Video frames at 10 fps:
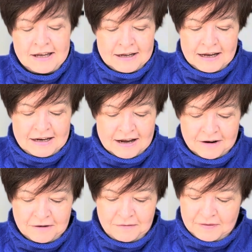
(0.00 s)

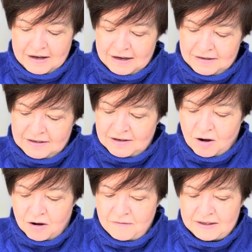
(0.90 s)
Anyhow, I
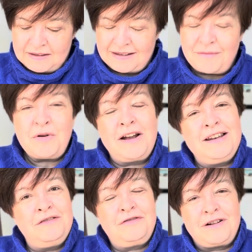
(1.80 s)
saw that someone
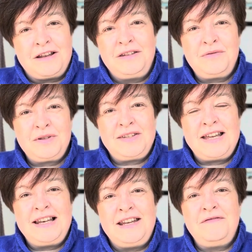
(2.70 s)
in France was
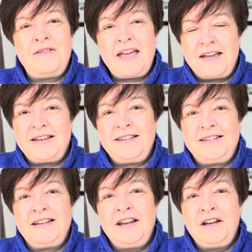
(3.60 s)
selling
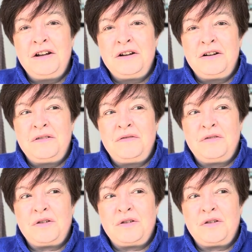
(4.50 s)
theirs for